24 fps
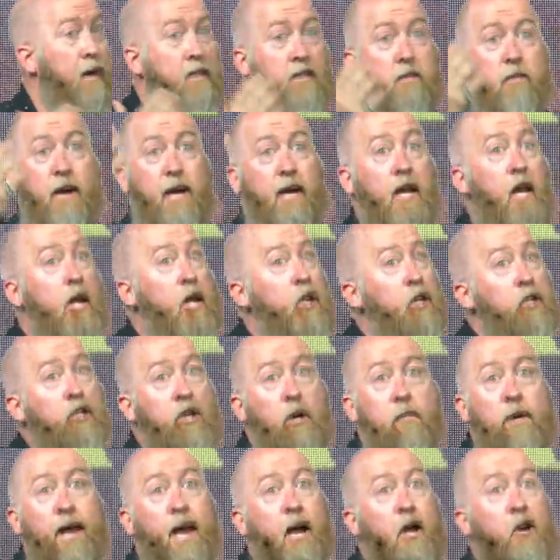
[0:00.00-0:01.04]
Hey, Pastor Mike,
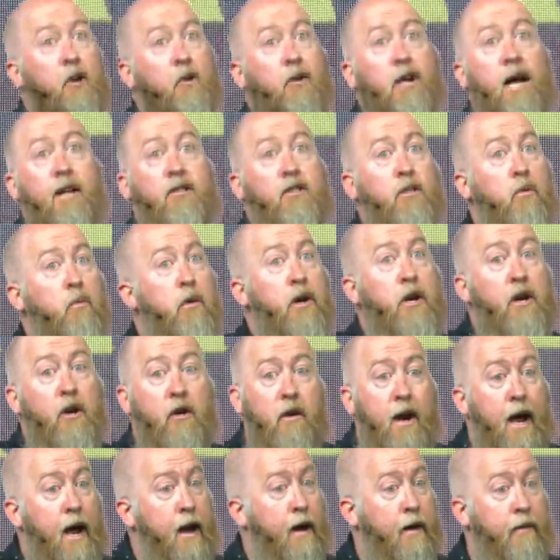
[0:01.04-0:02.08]
show me how you got to where
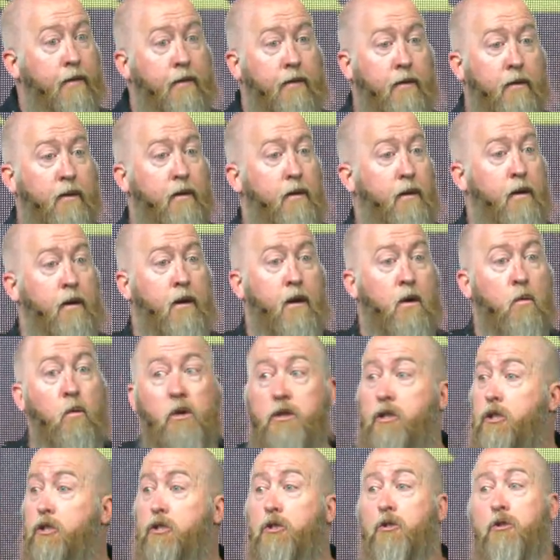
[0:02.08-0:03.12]
you're at.
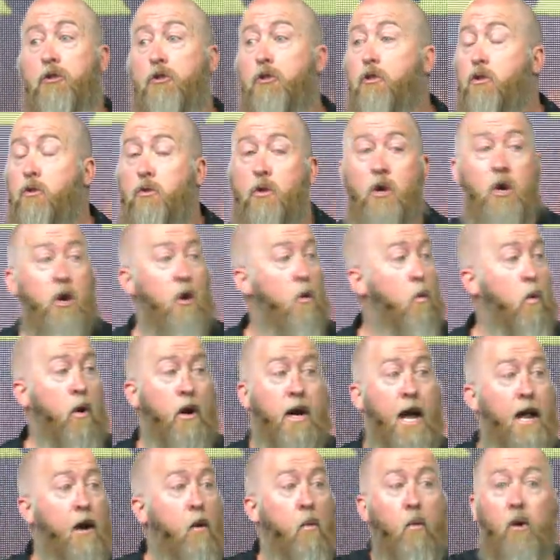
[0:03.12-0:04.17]
What did you do?
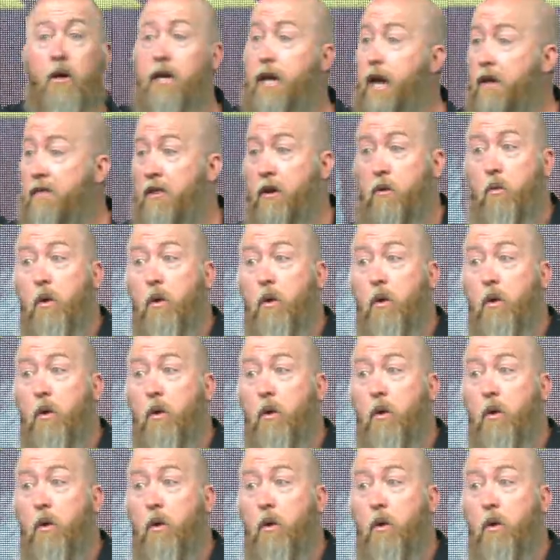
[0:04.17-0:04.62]
What kind of work